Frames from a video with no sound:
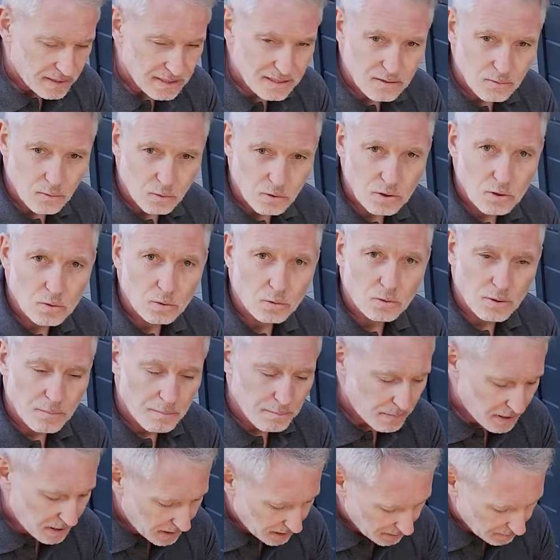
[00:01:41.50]
is what's called a
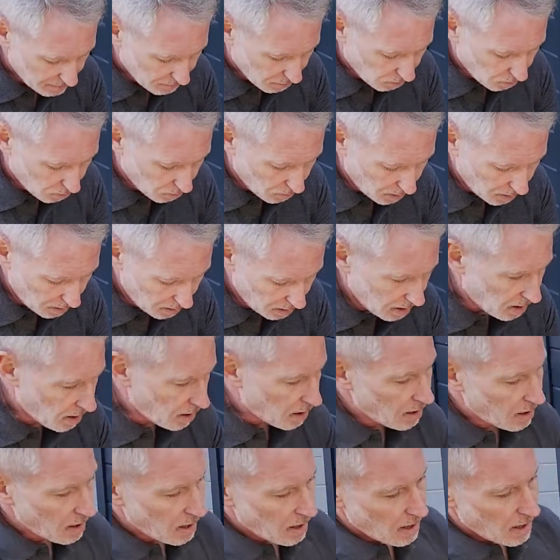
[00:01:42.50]
mini roller,
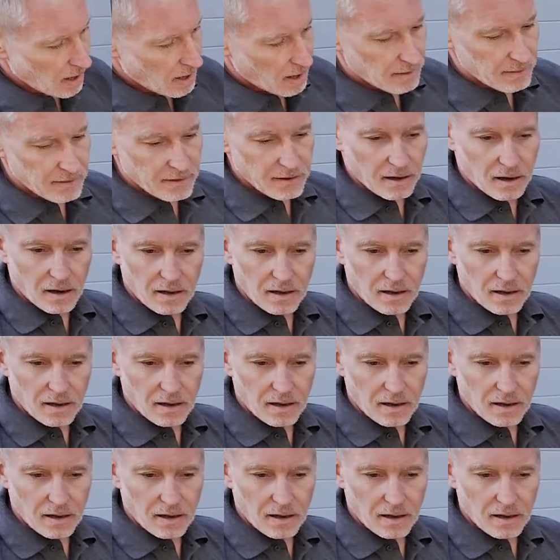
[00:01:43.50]
and